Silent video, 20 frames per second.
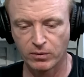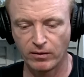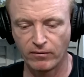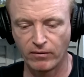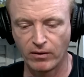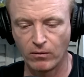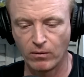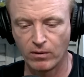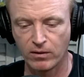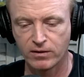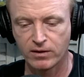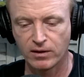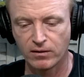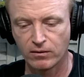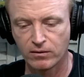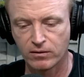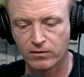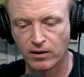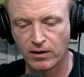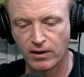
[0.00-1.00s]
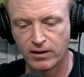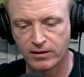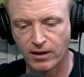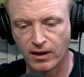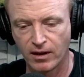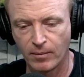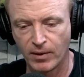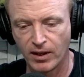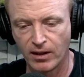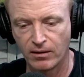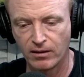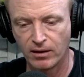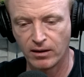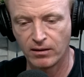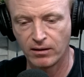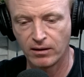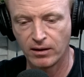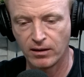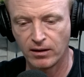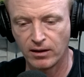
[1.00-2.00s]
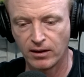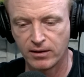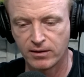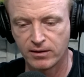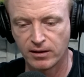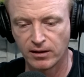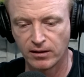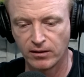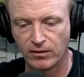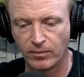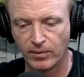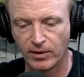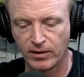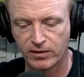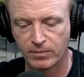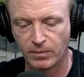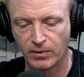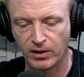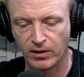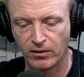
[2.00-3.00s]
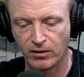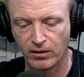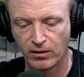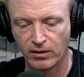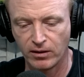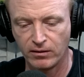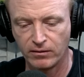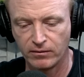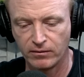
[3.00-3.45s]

whatever it wants, and it looks like there's going to be at least a little bit of speed early.